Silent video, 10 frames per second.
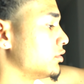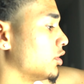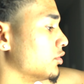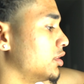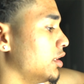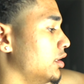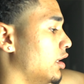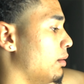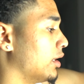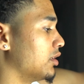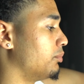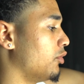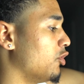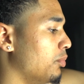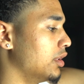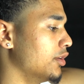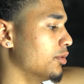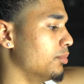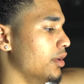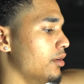So shit, I'm about to pull up a
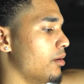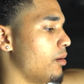little bit.